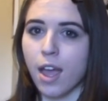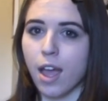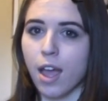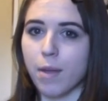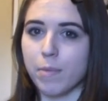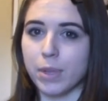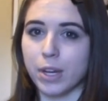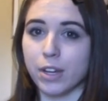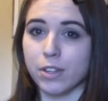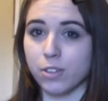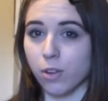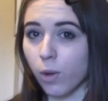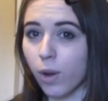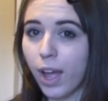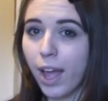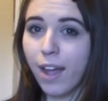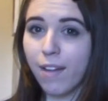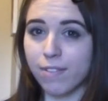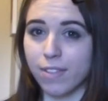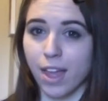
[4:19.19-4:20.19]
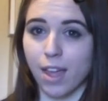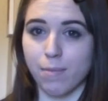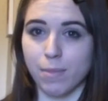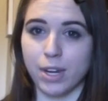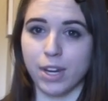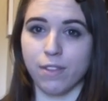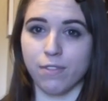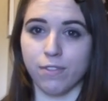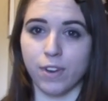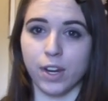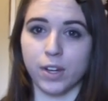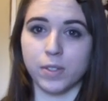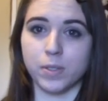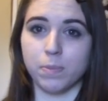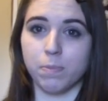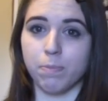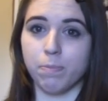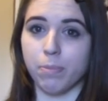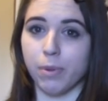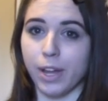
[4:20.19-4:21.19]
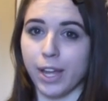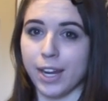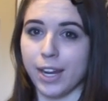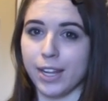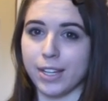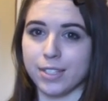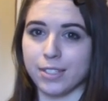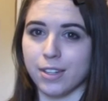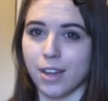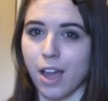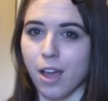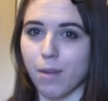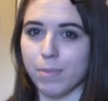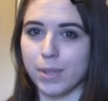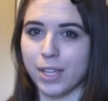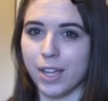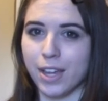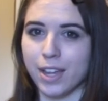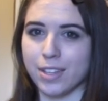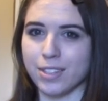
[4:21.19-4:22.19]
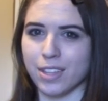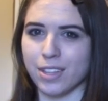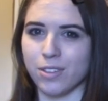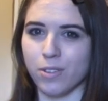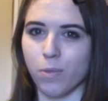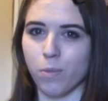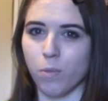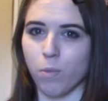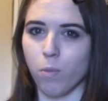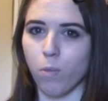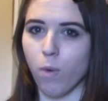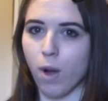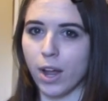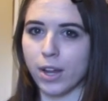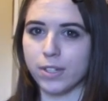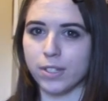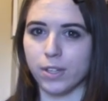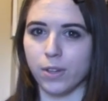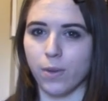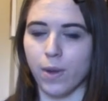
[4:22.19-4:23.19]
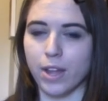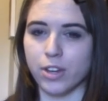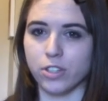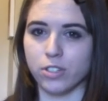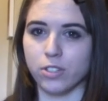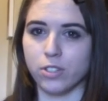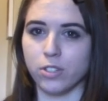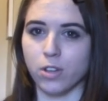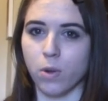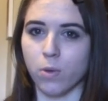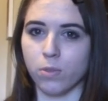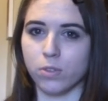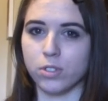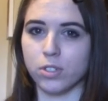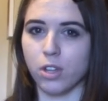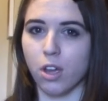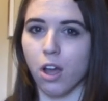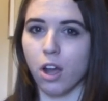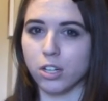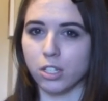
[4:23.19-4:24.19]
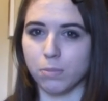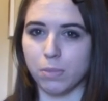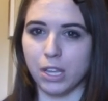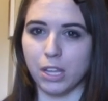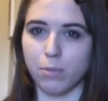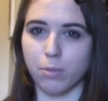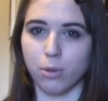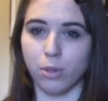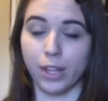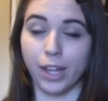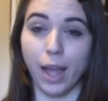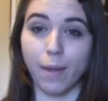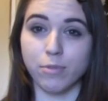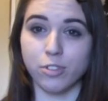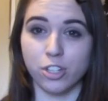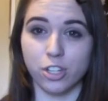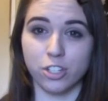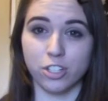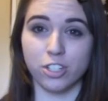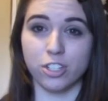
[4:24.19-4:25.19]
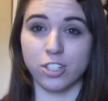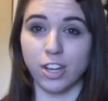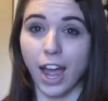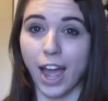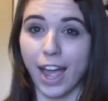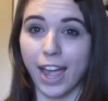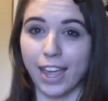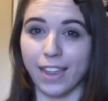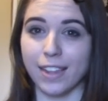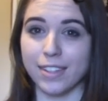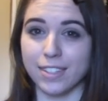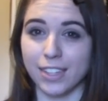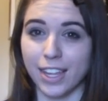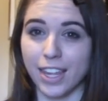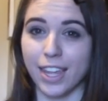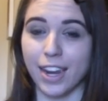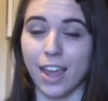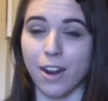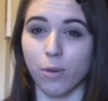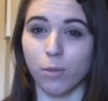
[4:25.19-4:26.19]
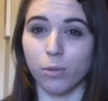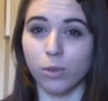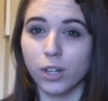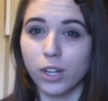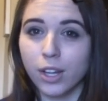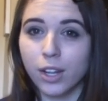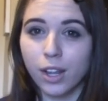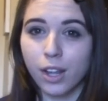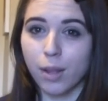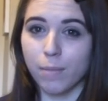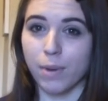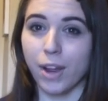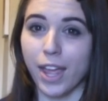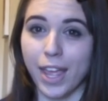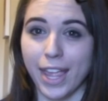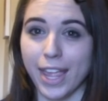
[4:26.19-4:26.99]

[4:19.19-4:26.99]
I mean, I don't have that many friends, but it's not because I don't want to. I just don't talk to people. Like, I'm just shy, that's it. I'm not